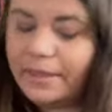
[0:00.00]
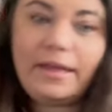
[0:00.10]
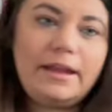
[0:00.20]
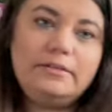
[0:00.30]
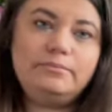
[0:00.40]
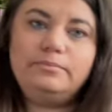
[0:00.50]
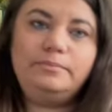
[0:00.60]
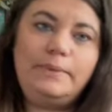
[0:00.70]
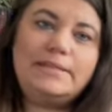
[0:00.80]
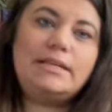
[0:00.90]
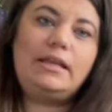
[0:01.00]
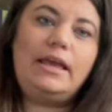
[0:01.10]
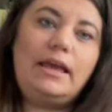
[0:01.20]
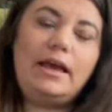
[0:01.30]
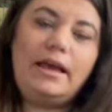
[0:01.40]
And
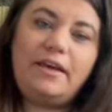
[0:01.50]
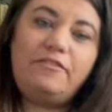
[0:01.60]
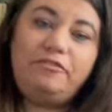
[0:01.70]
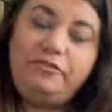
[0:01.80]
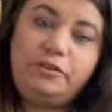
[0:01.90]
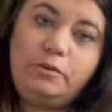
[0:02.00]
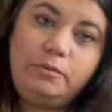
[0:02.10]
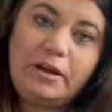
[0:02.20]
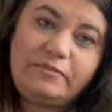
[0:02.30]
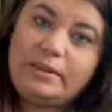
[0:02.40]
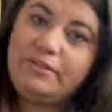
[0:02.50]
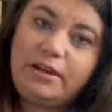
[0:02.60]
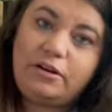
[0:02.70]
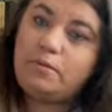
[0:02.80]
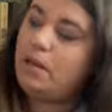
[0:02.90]
basically, if you have been living
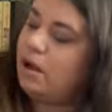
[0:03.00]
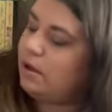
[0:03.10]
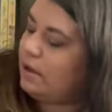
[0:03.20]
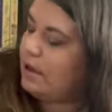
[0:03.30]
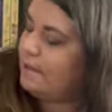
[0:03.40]
under a block,